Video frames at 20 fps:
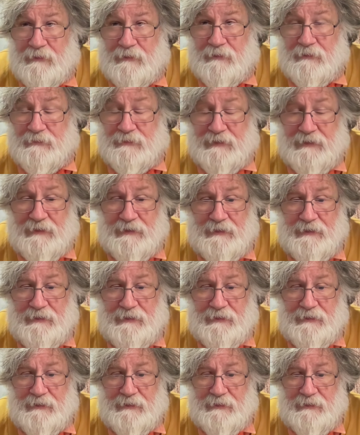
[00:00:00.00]

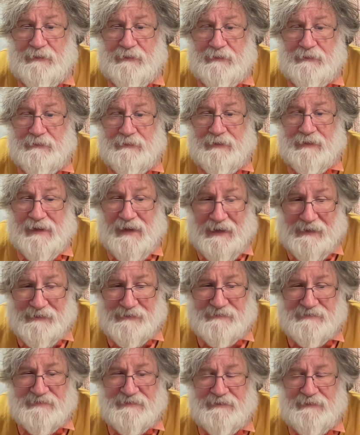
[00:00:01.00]
the
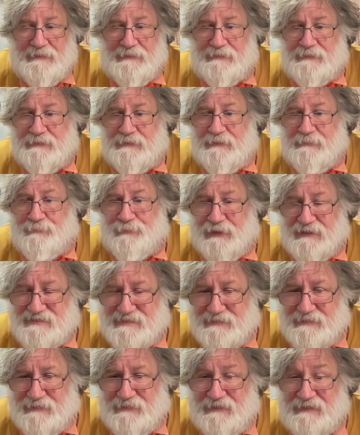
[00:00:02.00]
legality, the
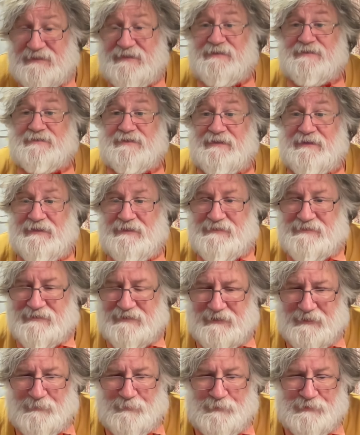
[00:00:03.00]
precedent that it in
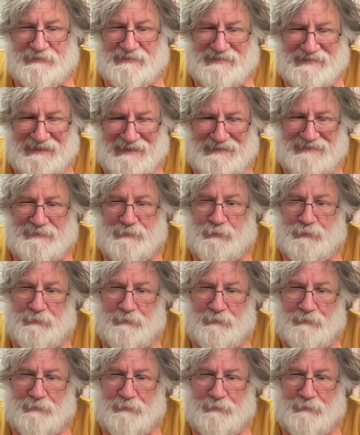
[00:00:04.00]
turn would set,